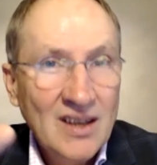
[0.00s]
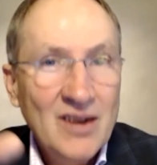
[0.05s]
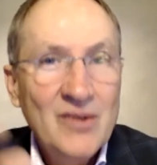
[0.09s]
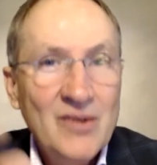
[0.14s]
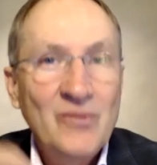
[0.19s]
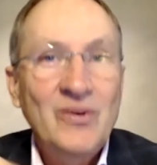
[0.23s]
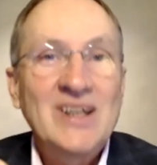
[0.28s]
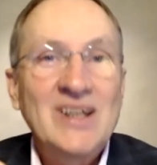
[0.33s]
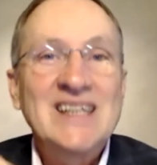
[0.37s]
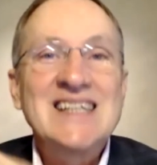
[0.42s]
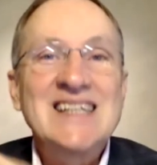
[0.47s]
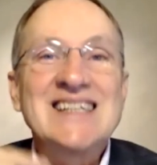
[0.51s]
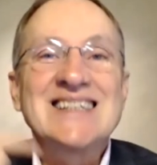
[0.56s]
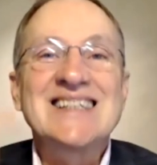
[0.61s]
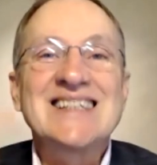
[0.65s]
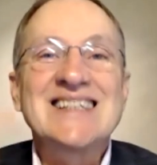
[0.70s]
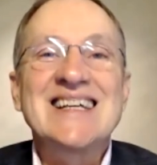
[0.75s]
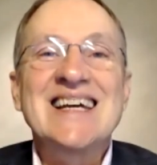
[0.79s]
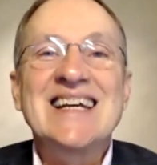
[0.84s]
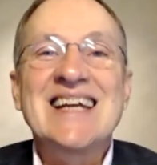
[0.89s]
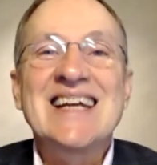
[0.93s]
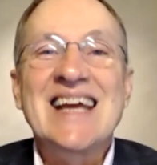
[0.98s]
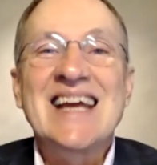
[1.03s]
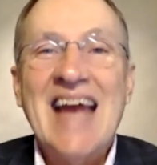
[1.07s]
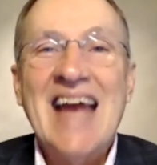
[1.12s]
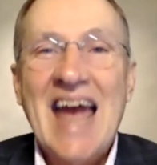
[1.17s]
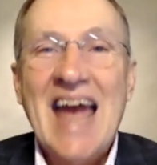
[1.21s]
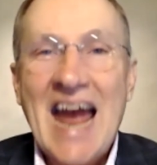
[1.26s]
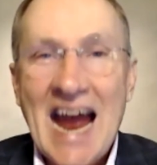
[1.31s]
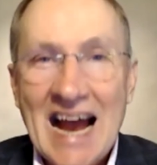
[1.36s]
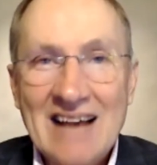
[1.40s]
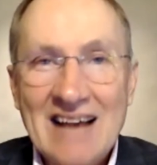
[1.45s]
when he's getting
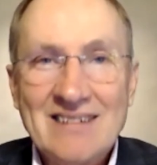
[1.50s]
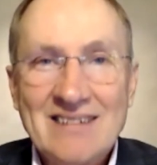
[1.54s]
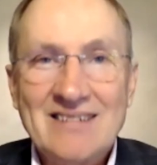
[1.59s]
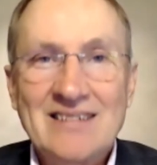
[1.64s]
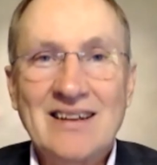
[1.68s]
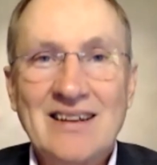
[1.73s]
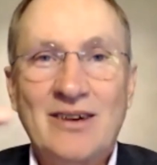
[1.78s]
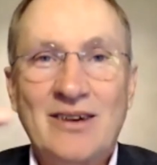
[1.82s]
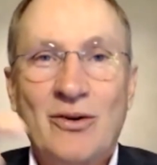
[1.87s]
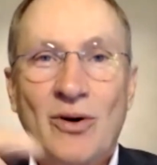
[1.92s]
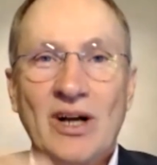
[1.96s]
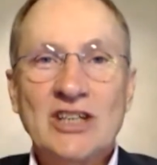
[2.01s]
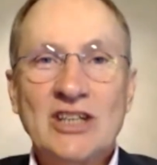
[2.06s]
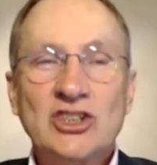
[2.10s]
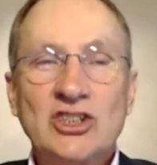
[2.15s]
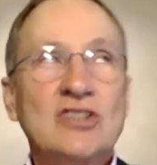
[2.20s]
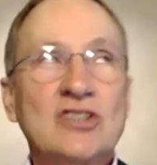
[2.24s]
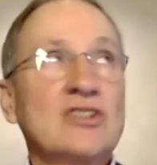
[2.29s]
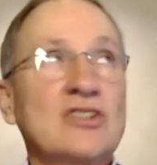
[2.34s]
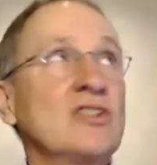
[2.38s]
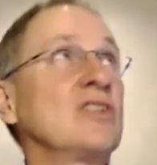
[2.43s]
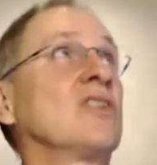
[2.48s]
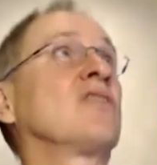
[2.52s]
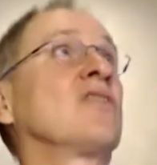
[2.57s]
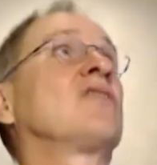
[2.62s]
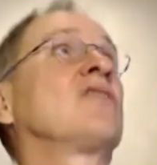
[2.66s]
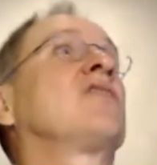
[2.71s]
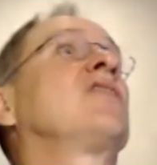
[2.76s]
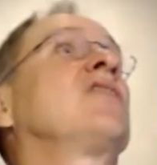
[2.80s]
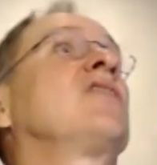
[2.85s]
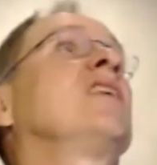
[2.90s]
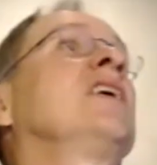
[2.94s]
asked the questions, you'll
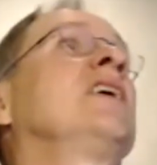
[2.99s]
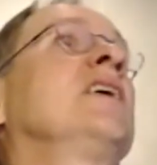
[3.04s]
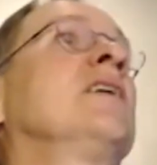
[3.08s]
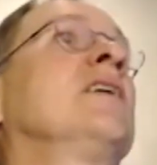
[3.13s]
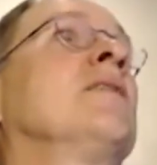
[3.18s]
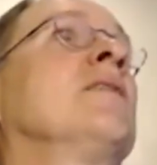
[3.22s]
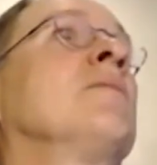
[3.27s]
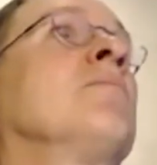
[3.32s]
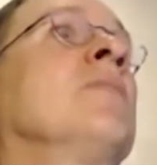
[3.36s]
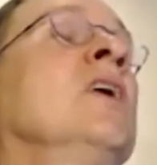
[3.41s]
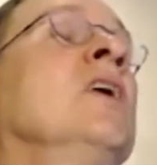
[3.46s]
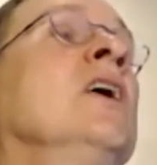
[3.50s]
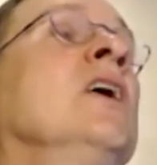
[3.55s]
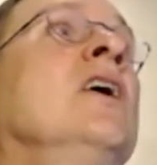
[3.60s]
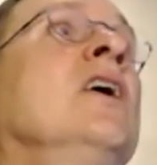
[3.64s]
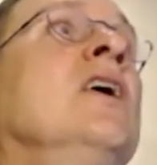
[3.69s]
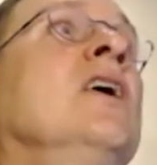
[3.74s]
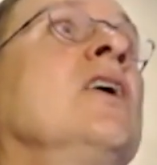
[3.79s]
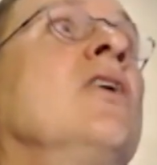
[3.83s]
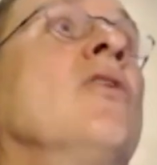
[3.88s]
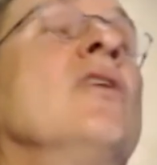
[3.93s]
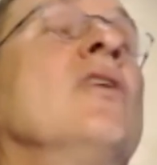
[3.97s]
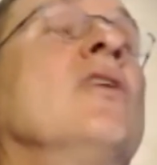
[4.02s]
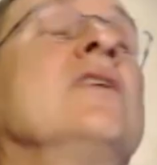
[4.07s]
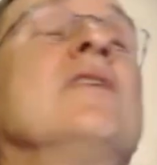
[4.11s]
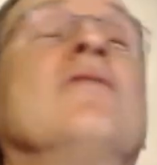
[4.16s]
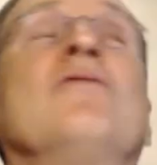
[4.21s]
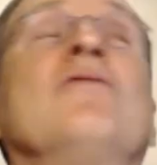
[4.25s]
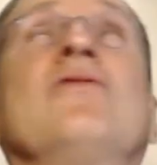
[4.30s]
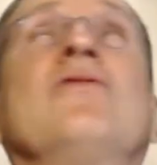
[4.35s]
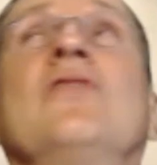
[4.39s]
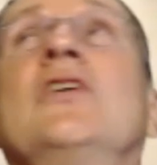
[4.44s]
see him going to
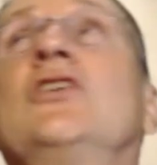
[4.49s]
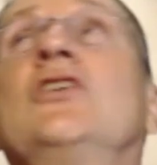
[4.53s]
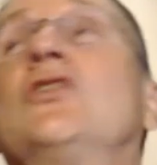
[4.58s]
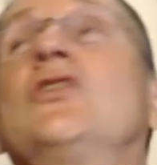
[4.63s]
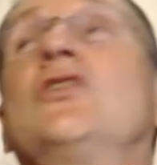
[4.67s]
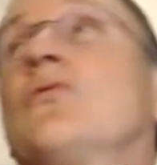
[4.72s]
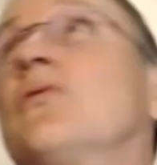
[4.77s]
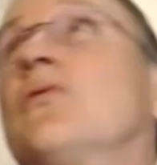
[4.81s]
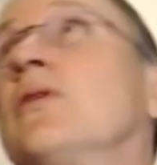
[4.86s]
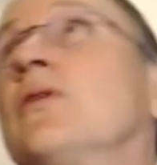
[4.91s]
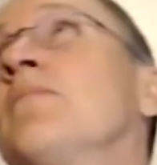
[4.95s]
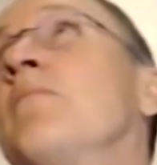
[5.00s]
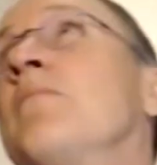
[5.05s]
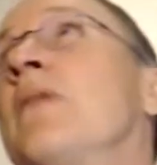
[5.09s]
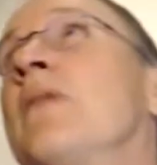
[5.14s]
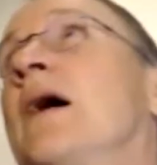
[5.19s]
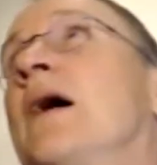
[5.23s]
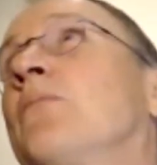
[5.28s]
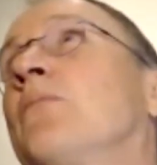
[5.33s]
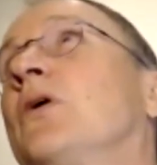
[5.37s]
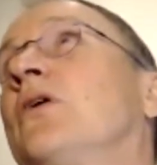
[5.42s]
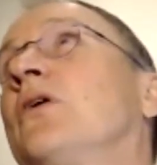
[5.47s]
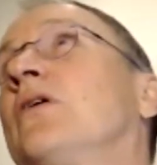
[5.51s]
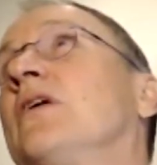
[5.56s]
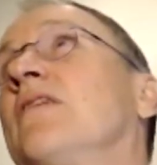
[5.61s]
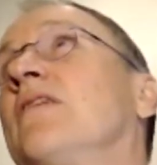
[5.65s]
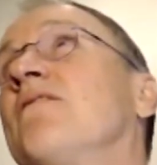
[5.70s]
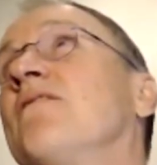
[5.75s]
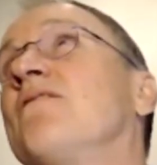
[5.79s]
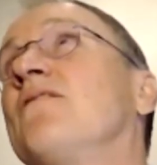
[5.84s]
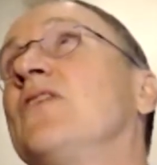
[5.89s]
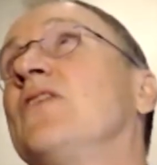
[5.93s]
visual remembered
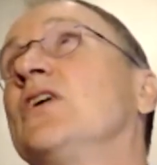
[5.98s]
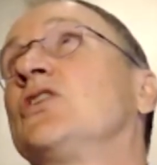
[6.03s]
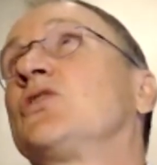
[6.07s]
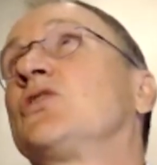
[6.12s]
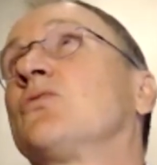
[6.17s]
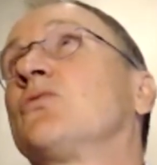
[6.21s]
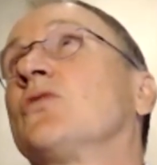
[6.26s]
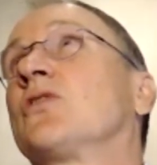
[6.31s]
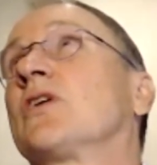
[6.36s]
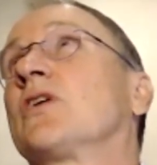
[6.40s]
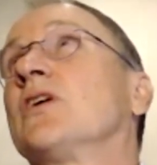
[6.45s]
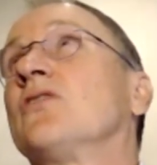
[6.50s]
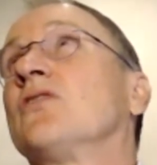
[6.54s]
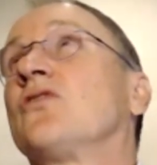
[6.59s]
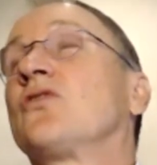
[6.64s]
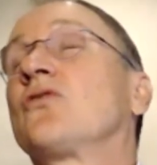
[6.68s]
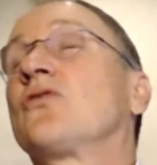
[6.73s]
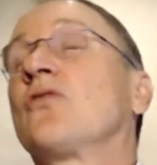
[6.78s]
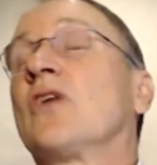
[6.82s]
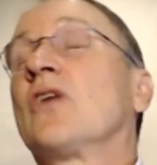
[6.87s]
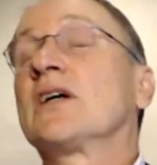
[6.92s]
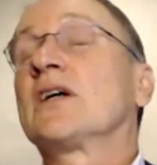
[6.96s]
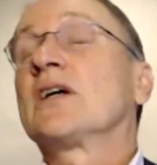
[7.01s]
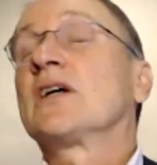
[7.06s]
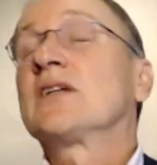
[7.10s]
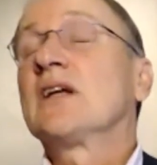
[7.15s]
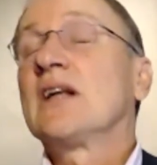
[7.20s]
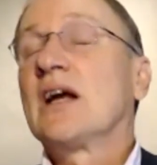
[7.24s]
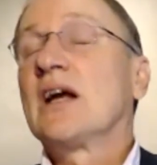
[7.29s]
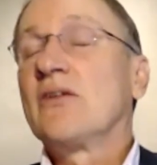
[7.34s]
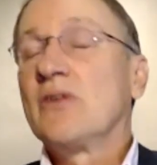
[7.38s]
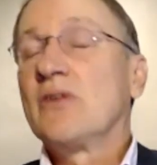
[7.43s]
and visual construct. And
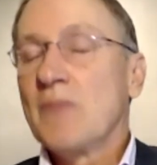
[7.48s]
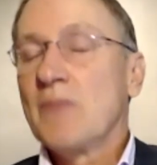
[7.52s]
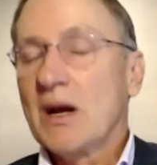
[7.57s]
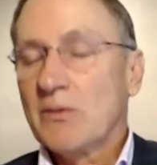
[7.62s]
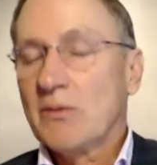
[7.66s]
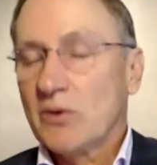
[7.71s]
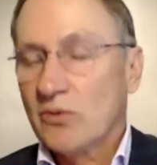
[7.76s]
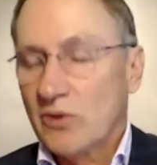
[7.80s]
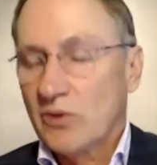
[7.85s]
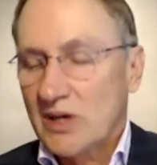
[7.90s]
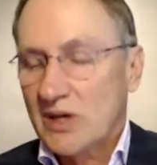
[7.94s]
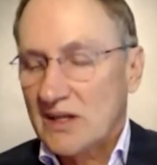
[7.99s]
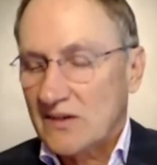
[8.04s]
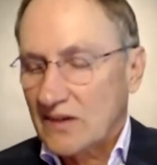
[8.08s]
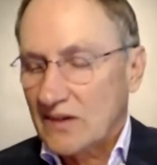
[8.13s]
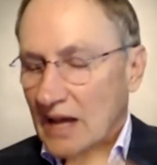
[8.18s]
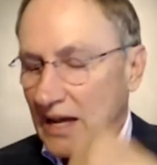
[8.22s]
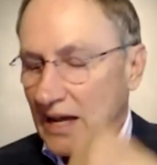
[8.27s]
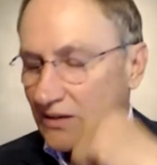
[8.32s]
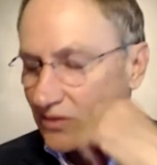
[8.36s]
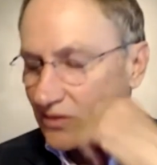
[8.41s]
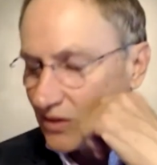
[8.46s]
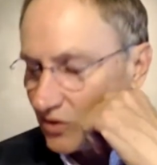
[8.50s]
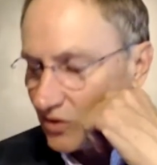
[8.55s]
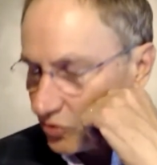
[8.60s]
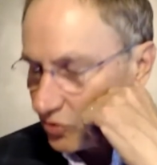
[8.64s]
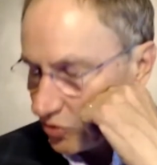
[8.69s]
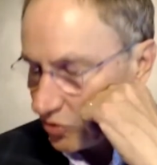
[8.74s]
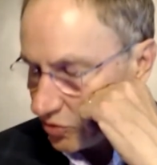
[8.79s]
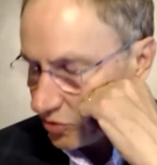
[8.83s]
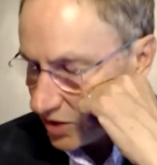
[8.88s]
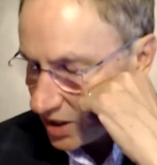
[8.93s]
I remember when he was asked a
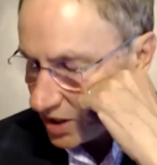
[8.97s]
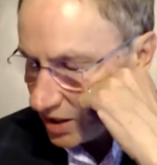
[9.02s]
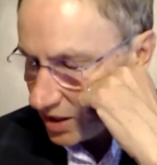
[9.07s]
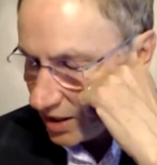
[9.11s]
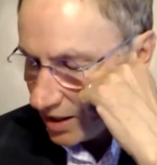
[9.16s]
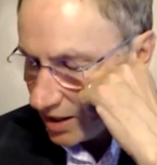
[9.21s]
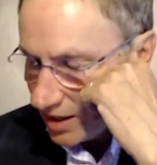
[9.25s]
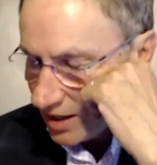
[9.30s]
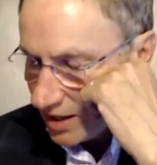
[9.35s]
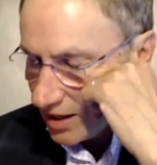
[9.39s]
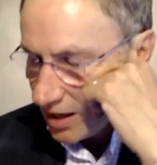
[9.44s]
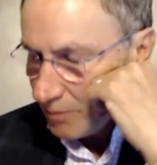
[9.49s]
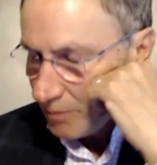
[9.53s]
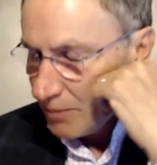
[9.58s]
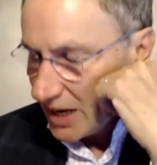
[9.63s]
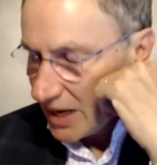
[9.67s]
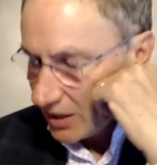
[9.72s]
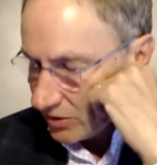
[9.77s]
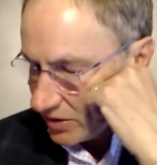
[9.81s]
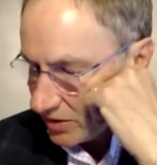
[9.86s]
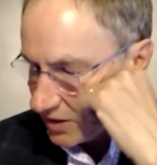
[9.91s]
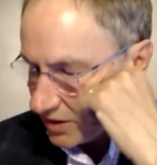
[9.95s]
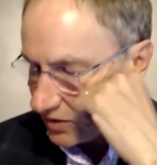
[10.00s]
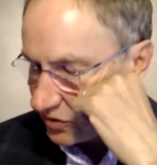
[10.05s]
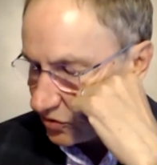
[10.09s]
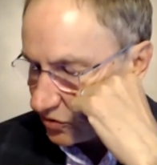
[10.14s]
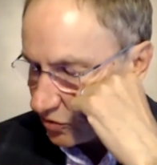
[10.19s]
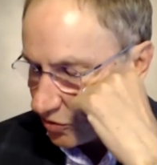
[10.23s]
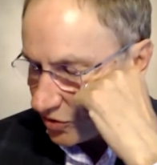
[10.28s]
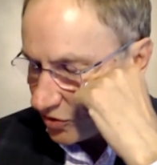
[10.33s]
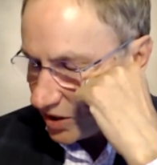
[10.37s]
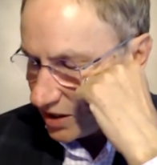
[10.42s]
story about the
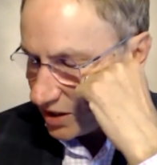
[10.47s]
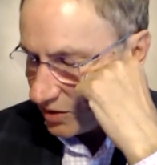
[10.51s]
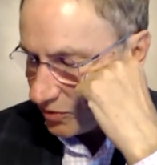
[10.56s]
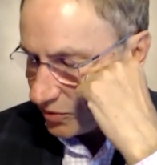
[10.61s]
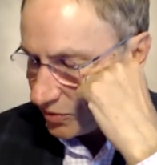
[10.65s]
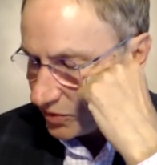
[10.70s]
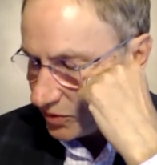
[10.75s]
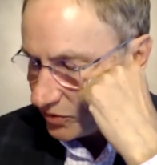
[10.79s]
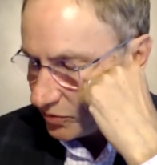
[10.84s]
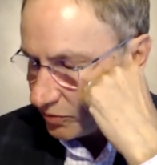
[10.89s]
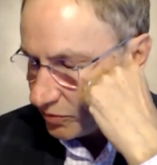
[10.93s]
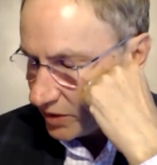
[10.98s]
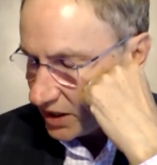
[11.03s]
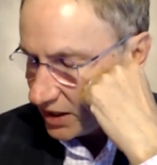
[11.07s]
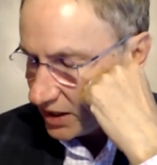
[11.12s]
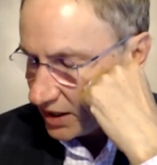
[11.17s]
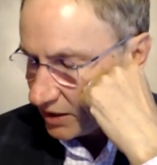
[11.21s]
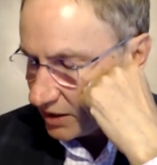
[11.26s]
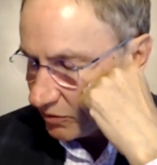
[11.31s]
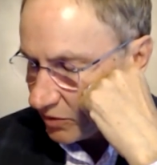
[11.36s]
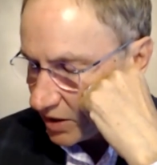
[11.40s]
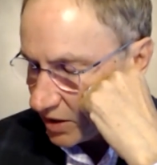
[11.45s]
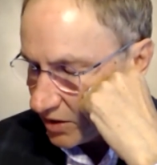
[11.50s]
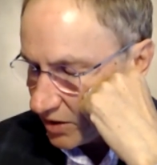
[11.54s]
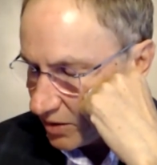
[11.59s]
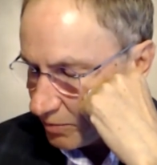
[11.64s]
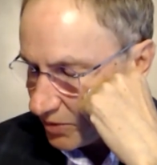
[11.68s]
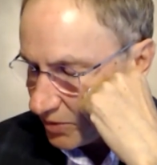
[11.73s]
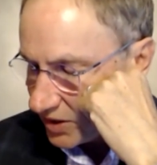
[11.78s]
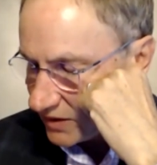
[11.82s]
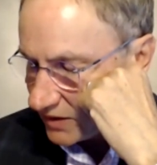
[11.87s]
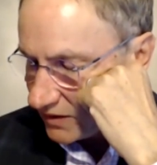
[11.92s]
story he was reading, one of the
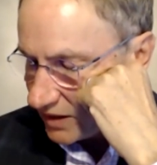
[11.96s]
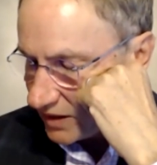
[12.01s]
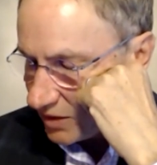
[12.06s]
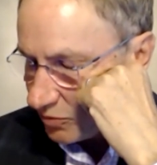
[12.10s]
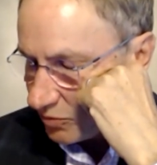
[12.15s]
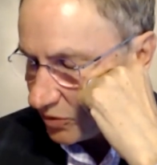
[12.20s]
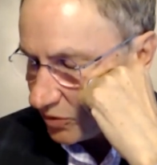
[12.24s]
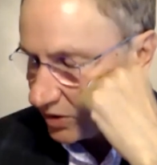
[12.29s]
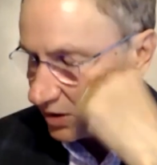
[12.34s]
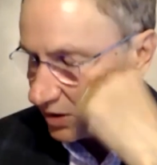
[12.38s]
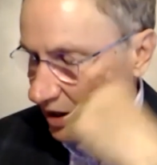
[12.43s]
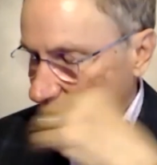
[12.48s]
books, he would